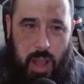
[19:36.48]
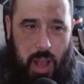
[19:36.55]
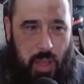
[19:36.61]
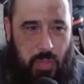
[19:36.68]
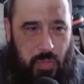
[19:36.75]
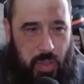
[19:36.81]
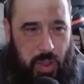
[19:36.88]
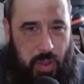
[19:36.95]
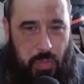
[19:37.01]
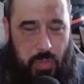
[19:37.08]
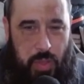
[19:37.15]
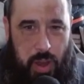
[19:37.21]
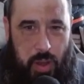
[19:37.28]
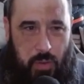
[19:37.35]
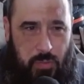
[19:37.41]

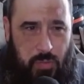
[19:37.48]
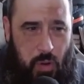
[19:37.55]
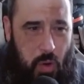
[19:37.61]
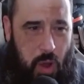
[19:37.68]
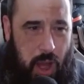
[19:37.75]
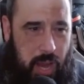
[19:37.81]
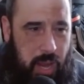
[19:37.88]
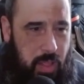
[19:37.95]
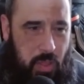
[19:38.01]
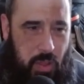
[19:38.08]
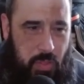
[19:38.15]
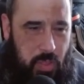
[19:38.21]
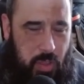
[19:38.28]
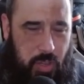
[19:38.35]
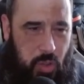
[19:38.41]
their Varang,
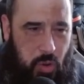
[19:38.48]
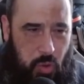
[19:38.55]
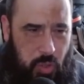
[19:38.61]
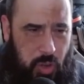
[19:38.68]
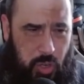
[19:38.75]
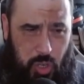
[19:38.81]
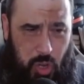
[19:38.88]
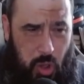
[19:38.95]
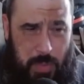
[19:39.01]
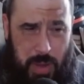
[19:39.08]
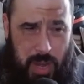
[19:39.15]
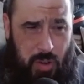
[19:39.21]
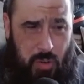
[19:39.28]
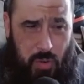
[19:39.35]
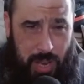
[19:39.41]
their
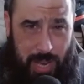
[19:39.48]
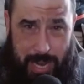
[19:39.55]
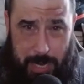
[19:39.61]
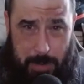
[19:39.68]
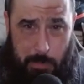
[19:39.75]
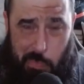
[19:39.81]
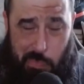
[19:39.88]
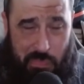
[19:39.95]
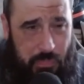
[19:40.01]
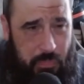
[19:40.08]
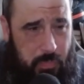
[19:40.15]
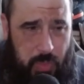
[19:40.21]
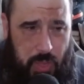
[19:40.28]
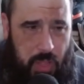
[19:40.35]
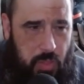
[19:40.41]
Terminator Elite.
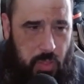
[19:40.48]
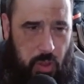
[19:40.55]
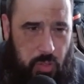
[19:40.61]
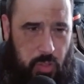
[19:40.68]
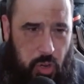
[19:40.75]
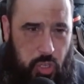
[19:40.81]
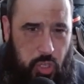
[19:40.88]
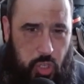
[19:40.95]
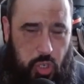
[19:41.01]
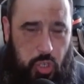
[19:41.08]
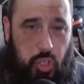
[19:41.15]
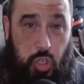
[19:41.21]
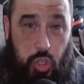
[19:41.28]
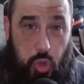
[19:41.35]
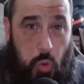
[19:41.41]
there's
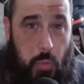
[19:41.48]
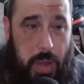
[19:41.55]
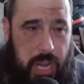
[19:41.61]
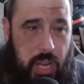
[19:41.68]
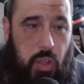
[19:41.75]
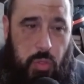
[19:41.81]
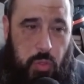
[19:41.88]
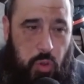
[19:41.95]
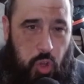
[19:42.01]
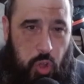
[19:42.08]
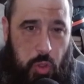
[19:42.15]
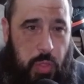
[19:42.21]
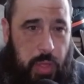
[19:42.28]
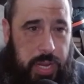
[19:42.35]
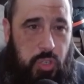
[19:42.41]
just so many the
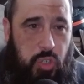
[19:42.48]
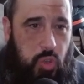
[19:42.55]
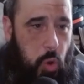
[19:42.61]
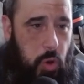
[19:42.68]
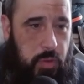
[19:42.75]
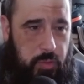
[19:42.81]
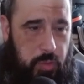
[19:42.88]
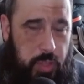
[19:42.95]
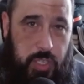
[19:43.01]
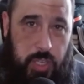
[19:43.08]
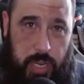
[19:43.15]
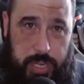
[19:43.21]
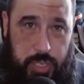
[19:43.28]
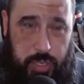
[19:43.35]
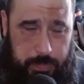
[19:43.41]
good things going for this
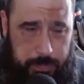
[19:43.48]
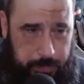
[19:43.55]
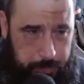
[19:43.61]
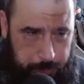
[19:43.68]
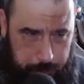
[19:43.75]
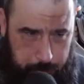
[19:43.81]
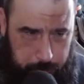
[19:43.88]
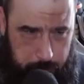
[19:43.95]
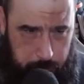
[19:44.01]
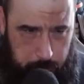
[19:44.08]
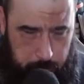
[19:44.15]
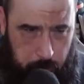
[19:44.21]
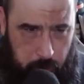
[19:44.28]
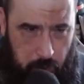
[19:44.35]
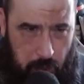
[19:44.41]
Legion,
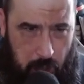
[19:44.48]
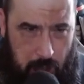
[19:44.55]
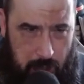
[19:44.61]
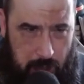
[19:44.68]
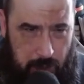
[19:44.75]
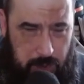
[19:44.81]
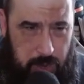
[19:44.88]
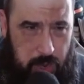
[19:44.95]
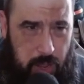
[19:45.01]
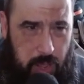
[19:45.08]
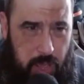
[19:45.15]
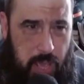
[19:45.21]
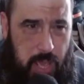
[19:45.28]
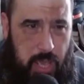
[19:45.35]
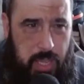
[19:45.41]
and
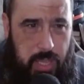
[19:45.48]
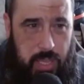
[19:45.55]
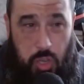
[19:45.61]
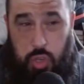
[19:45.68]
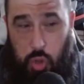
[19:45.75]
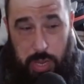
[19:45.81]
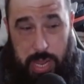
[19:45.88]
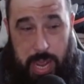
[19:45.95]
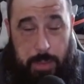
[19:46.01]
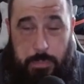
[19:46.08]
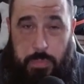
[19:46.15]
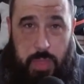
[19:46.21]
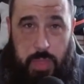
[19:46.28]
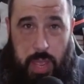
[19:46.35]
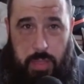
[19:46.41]
so yeah,
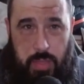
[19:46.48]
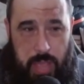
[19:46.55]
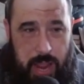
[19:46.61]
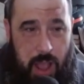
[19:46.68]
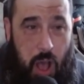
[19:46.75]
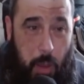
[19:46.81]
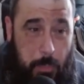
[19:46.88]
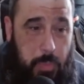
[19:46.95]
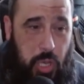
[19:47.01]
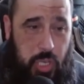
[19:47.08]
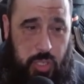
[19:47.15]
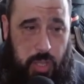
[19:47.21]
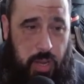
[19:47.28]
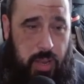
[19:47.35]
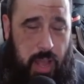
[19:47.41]
they are
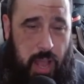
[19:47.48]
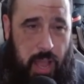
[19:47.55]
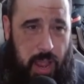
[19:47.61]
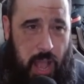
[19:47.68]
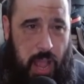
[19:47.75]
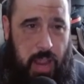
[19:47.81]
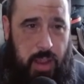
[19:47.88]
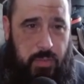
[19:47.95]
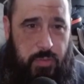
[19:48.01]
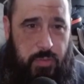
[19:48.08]
busted. I